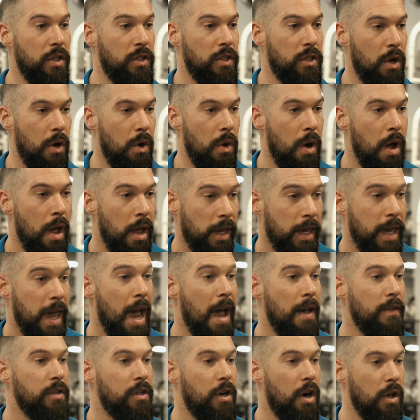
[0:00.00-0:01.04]
so
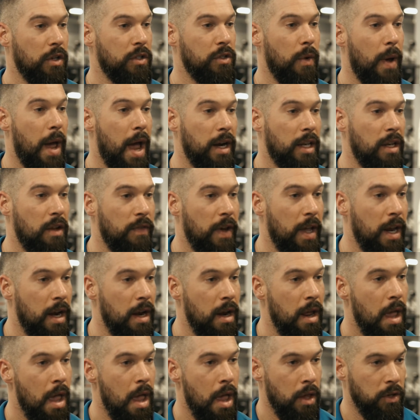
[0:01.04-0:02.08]
calves are also activated,